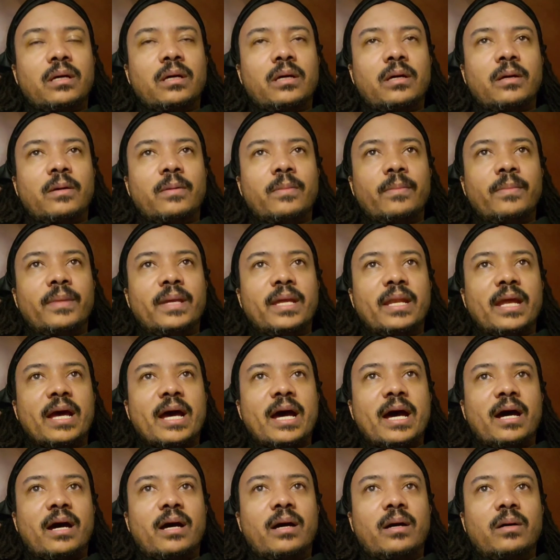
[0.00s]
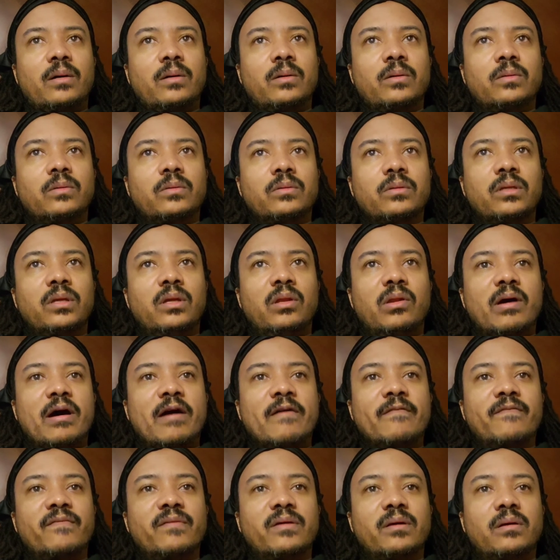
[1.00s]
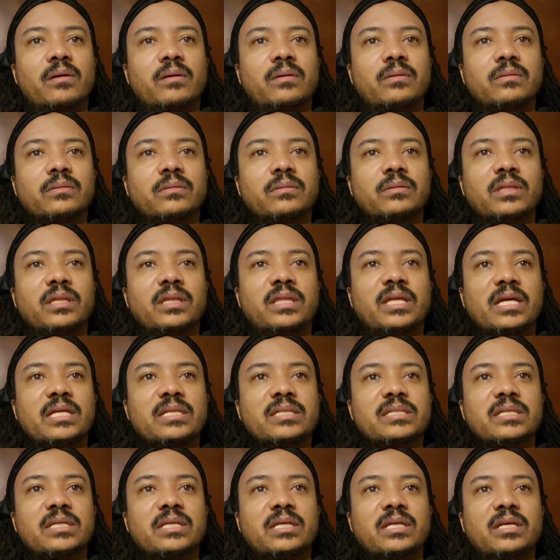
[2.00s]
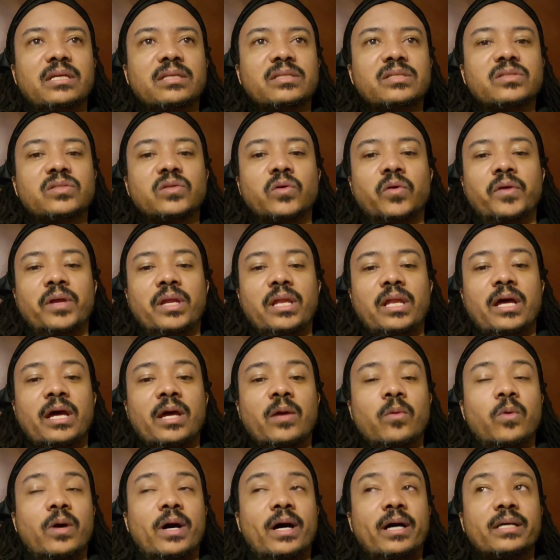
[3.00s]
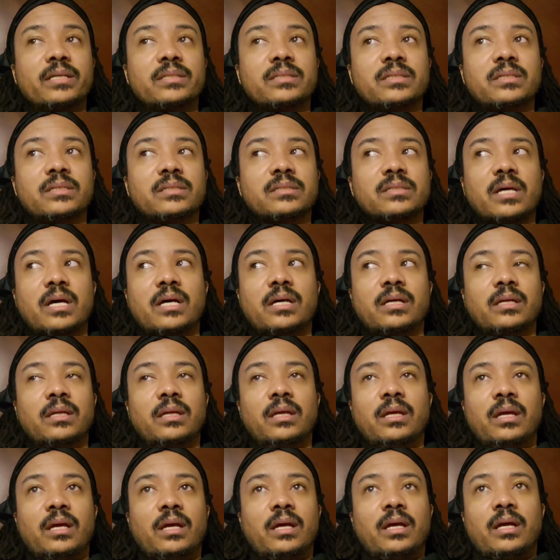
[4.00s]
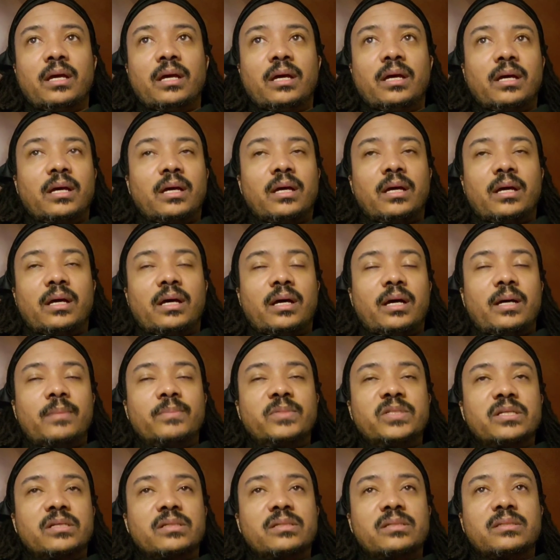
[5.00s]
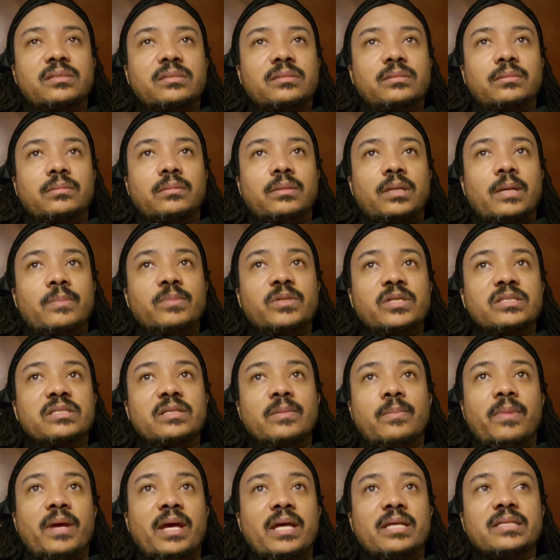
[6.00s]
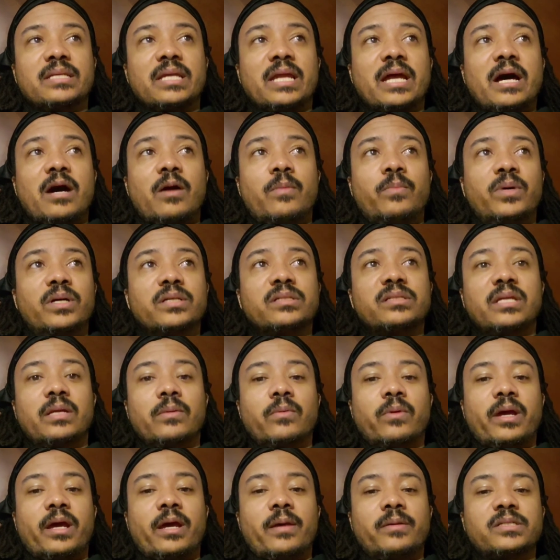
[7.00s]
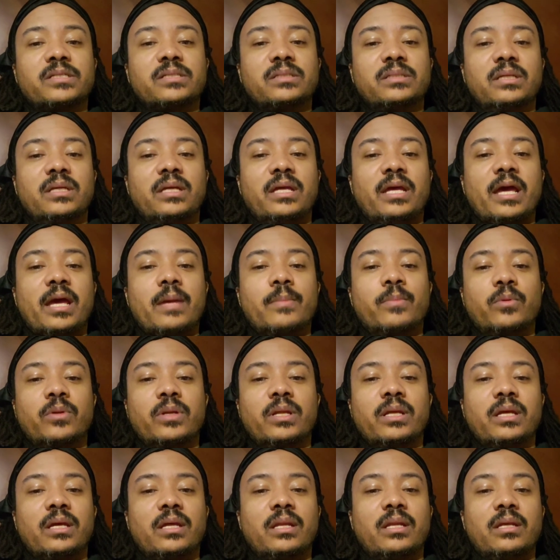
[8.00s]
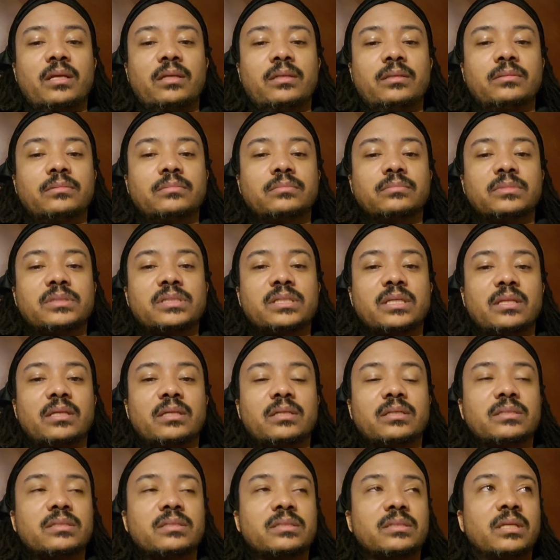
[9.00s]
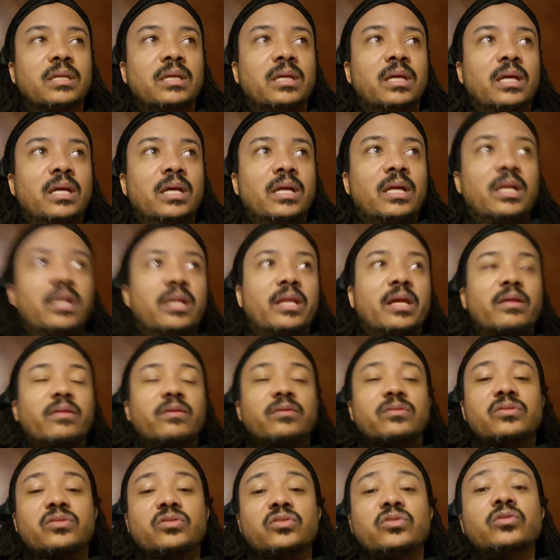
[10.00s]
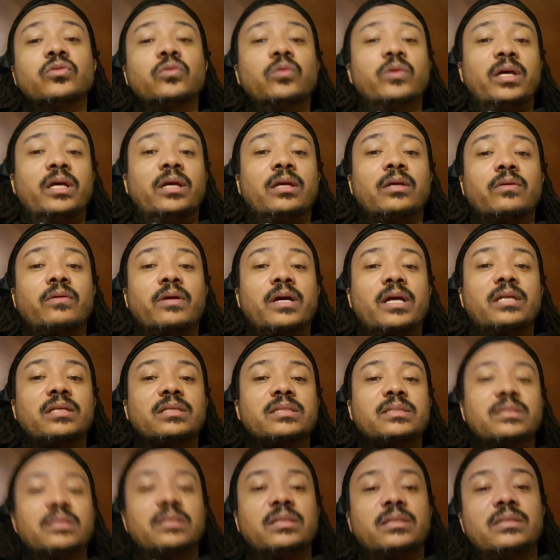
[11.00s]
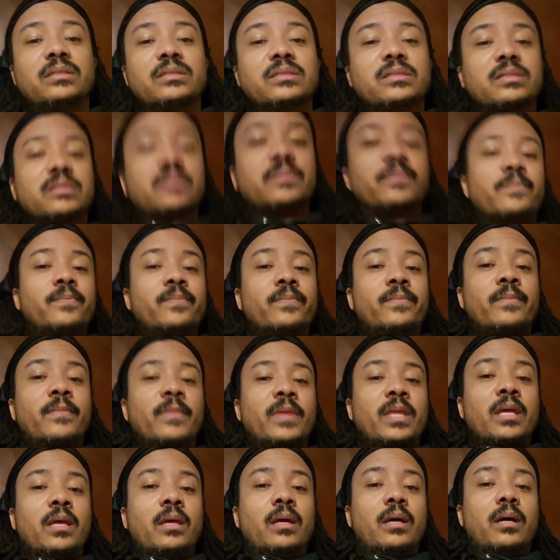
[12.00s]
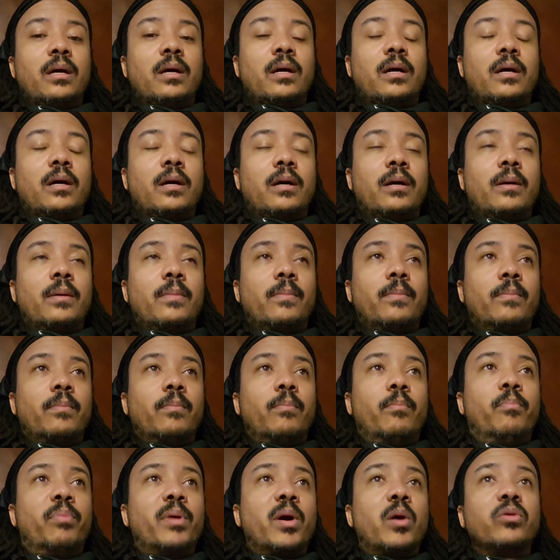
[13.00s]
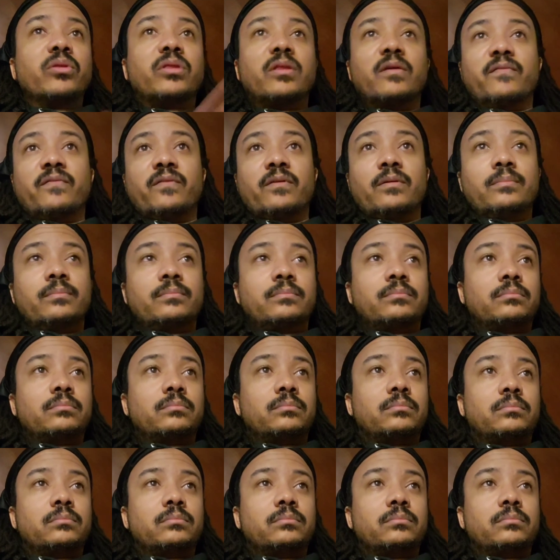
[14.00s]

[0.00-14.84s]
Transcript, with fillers: um, and how, you know, I feel they did storyline wise. Because I, I'm just I'm just amazed at how much they were actually able to get into this. Now there's two end credit scenes. Um, both of them.